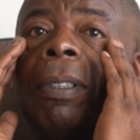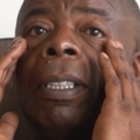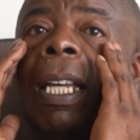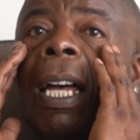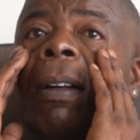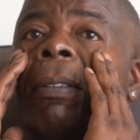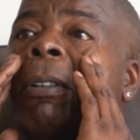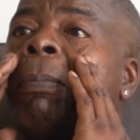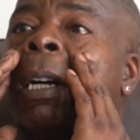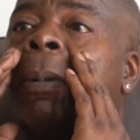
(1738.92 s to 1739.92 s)
Yeah,
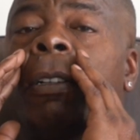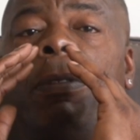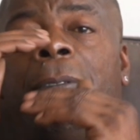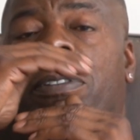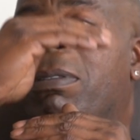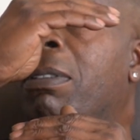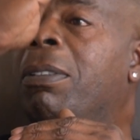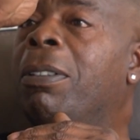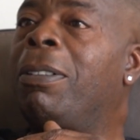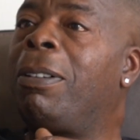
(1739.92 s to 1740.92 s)
non-payment of rent
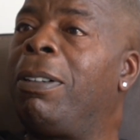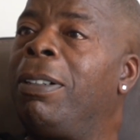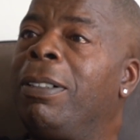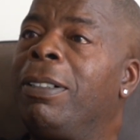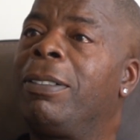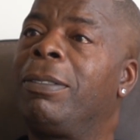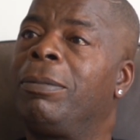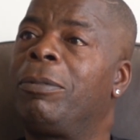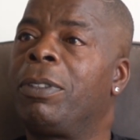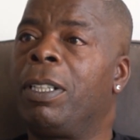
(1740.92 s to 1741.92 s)
for...
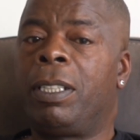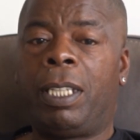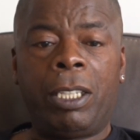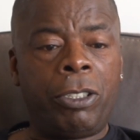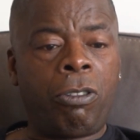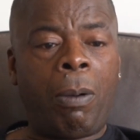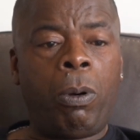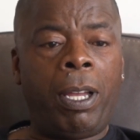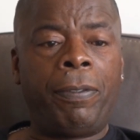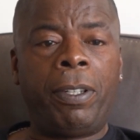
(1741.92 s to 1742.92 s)
Yeah, just grab
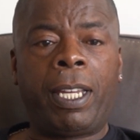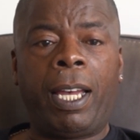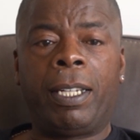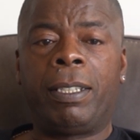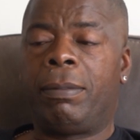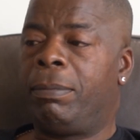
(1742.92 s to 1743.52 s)
whatever you can